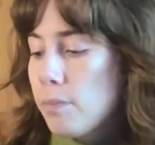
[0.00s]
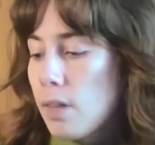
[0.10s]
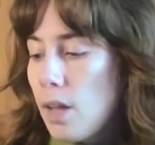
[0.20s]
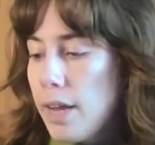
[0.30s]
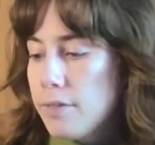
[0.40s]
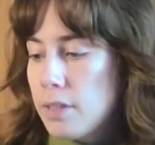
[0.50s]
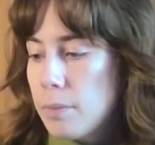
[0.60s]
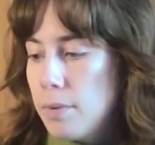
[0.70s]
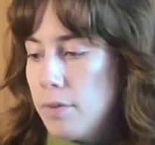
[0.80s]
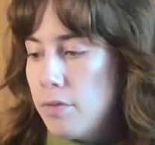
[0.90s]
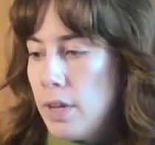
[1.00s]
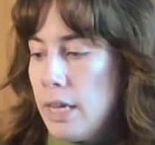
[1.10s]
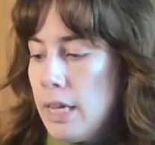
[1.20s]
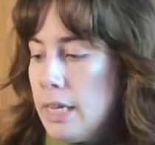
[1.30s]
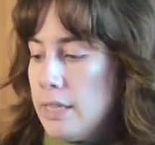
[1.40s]
I have
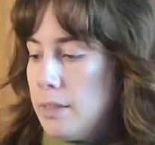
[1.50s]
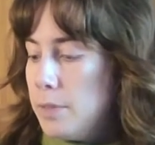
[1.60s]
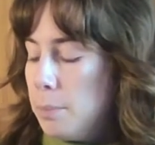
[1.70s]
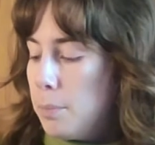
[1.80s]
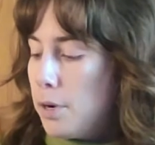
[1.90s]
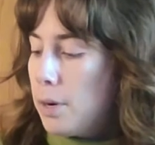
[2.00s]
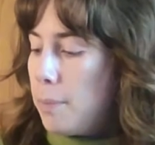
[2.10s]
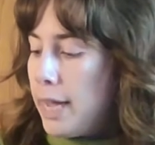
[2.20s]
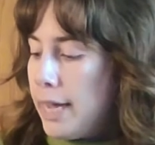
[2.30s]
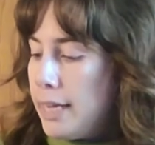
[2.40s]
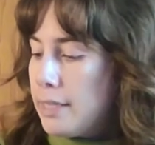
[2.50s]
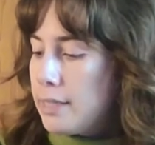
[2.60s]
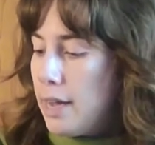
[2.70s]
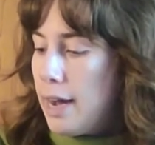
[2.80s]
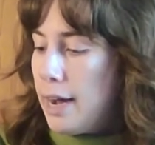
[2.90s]
some tempera paint,
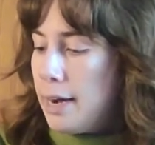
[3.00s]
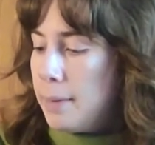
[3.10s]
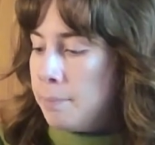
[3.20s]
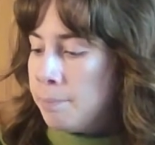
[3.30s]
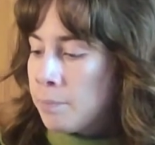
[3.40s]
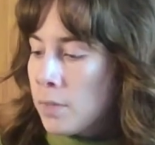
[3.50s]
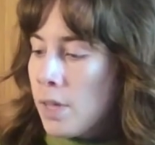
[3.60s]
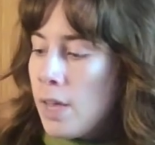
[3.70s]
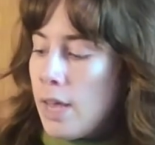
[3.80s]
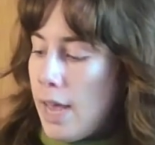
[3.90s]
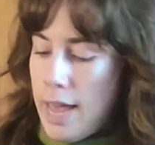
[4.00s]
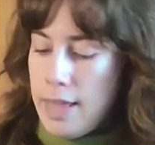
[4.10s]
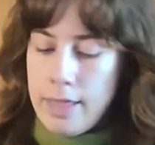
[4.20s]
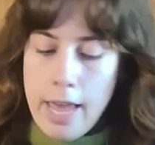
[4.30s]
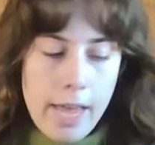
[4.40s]
and
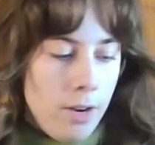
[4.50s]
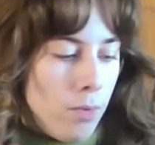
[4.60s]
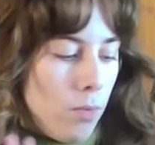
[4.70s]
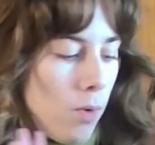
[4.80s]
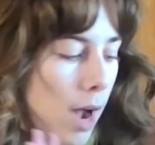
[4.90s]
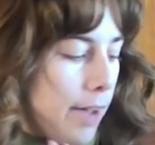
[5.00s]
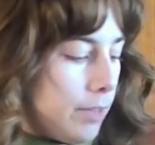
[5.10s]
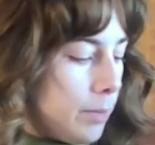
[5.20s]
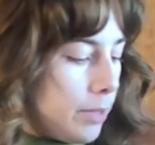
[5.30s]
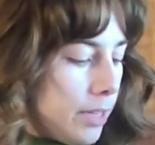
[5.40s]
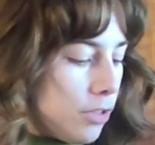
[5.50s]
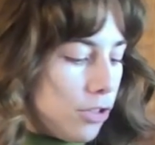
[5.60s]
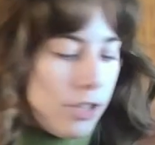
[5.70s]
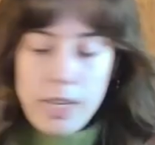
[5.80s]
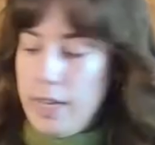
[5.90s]
then I have some
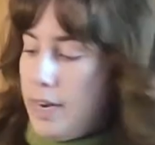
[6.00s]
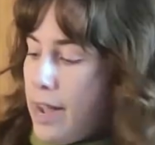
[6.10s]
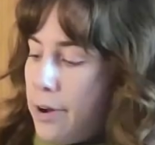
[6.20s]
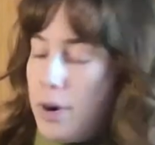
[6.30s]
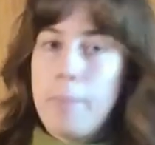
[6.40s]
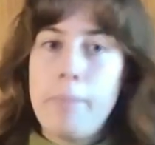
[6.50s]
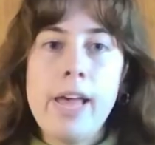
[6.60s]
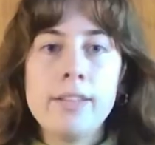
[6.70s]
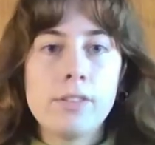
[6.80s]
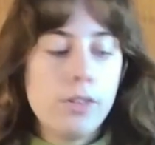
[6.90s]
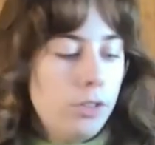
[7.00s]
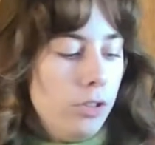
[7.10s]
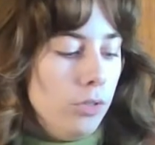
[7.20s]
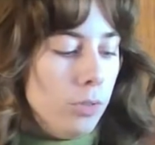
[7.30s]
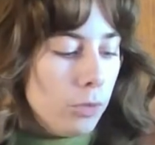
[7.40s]
scissors to cut out, a pencil to
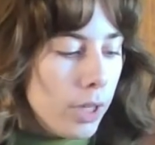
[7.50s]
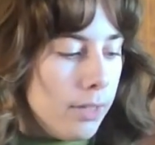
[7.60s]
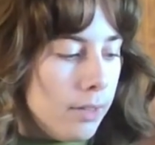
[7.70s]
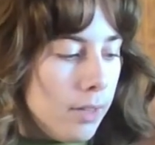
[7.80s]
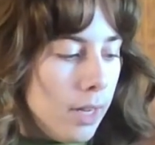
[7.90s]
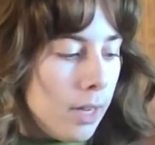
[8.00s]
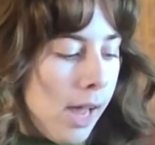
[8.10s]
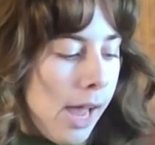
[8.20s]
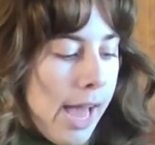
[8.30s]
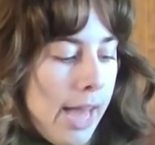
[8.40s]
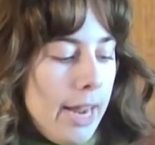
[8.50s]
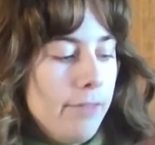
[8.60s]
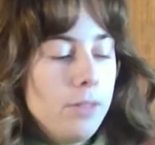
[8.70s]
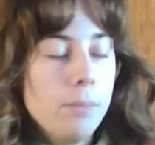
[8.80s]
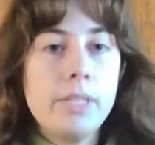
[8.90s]
do some tracing, and I
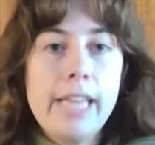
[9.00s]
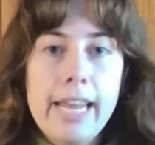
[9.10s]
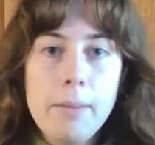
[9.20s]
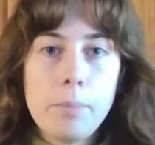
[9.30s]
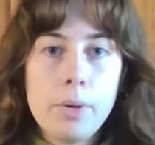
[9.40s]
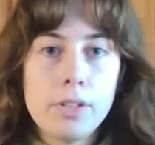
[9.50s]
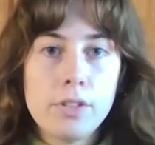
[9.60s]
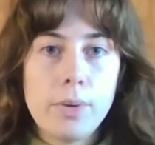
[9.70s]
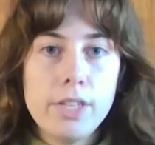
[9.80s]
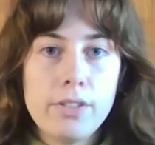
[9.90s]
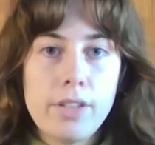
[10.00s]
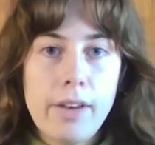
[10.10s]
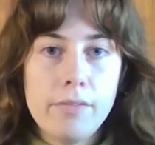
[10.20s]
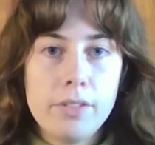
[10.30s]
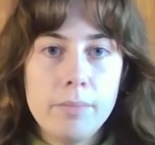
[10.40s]
have some tape. So I just
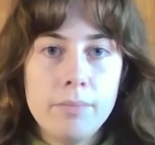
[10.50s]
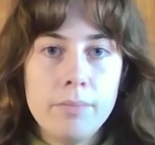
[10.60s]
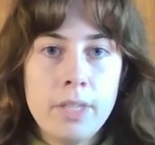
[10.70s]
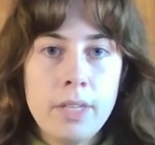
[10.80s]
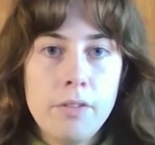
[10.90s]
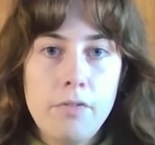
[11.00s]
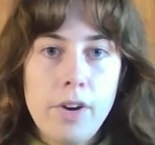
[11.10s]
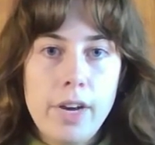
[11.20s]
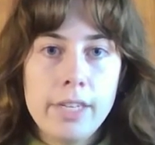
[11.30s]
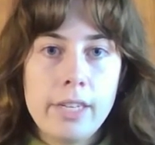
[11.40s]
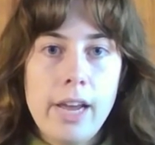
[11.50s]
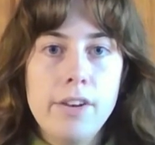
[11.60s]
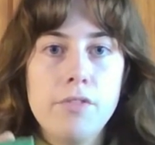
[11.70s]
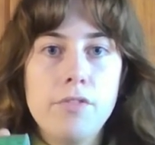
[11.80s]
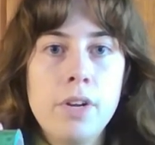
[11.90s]
have some fun kind of